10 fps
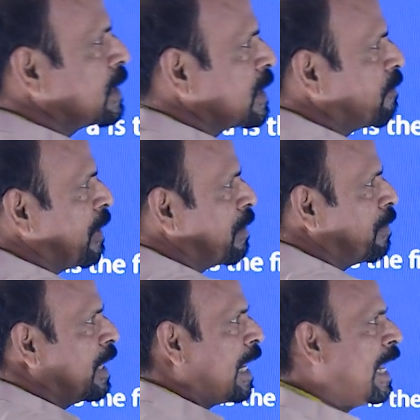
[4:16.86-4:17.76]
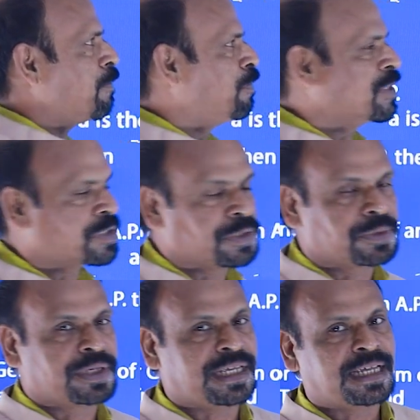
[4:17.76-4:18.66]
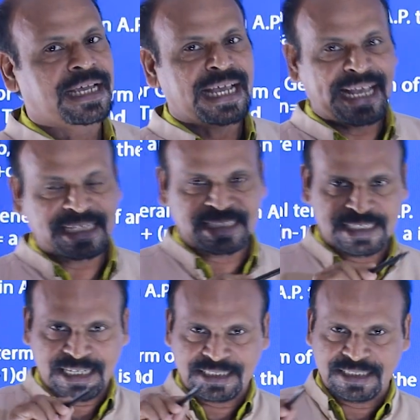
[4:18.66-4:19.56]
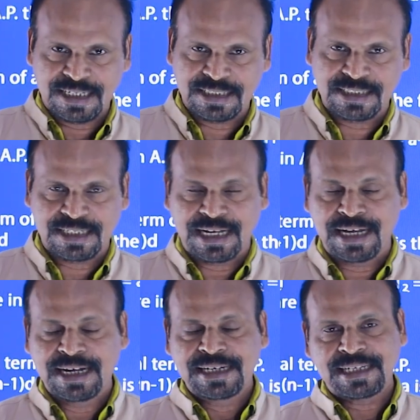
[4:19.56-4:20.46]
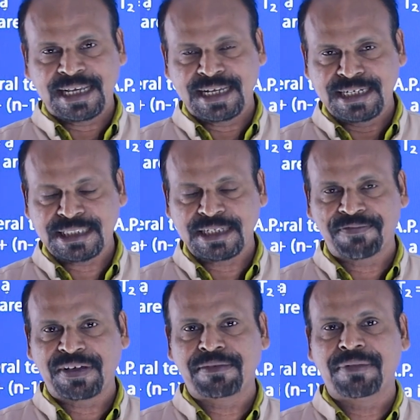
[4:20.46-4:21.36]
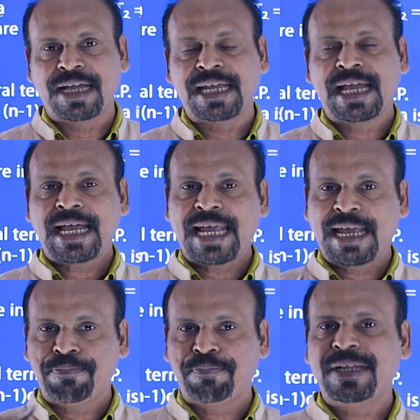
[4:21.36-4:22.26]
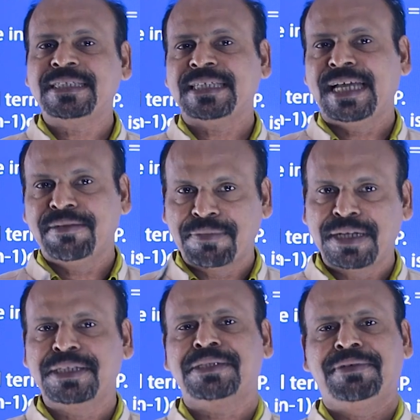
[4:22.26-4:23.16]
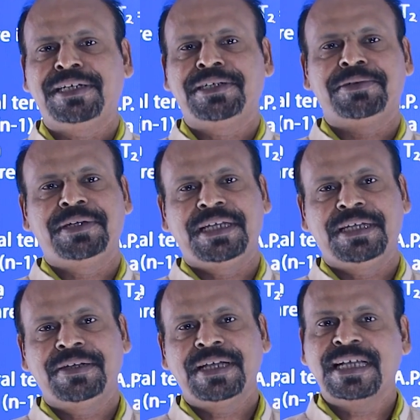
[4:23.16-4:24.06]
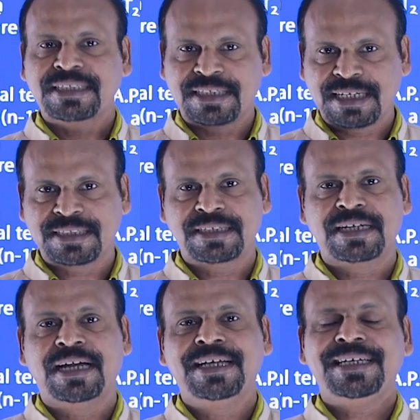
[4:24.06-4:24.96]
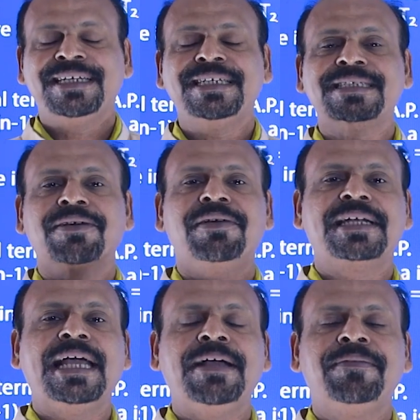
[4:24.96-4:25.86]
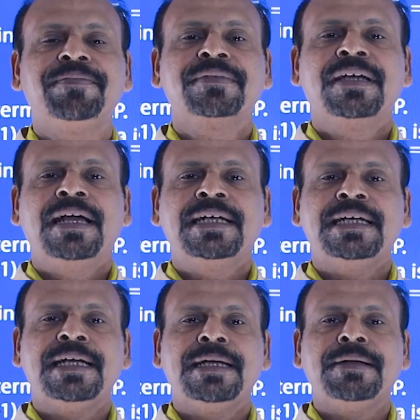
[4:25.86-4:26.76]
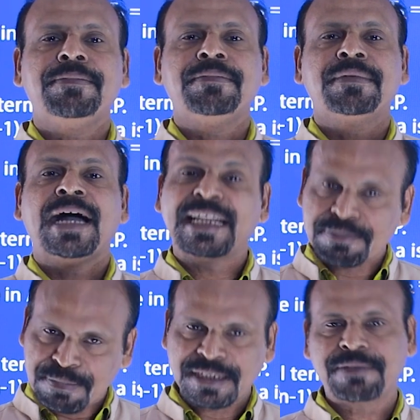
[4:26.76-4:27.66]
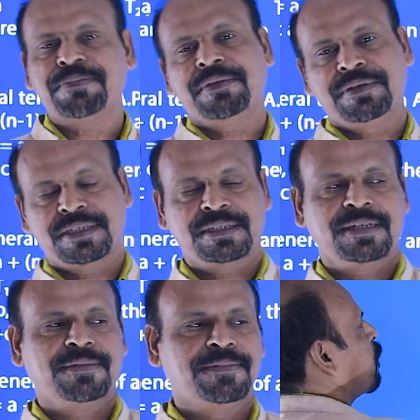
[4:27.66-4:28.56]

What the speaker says: is defined by A plus 2D, etc., etc., etc. Tn is defined by A plus n minus 1 into D, etc., etc. It is called a arithmetic progression.